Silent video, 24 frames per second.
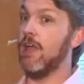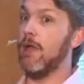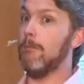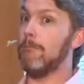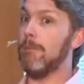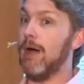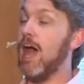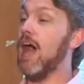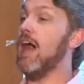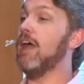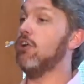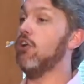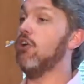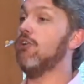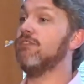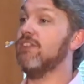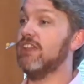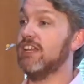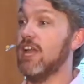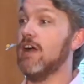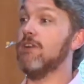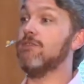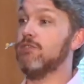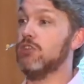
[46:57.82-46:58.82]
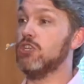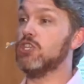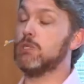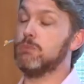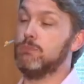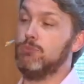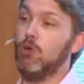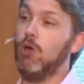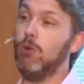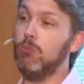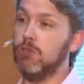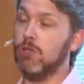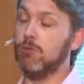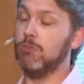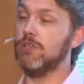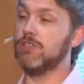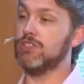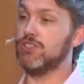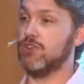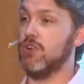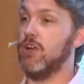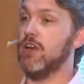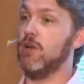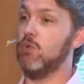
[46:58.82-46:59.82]
part of the governance problem is
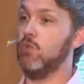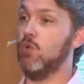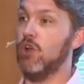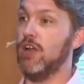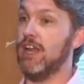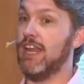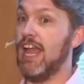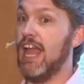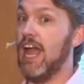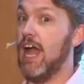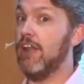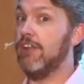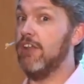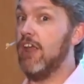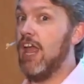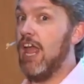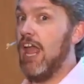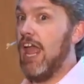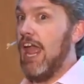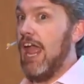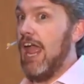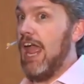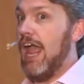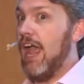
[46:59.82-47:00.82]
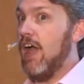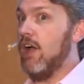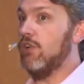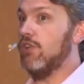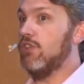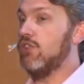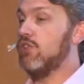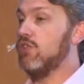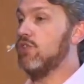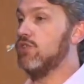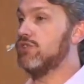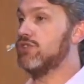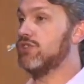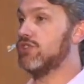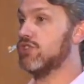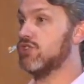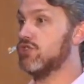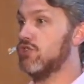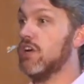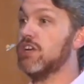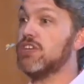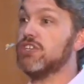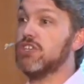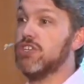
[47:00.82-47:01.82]
trying to work out how do you
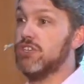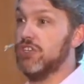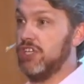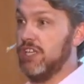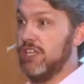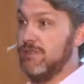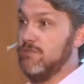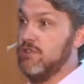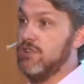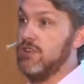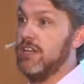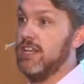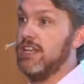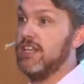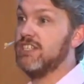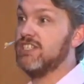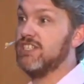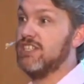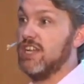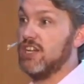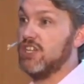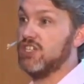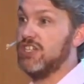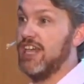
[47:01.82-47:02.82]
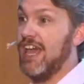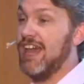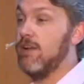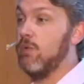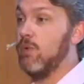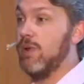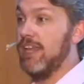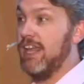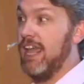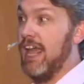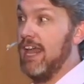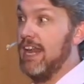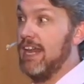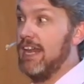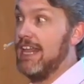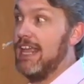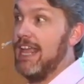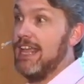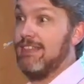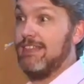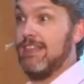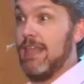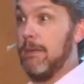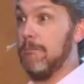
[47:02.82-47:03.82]
structure the community such that we can get their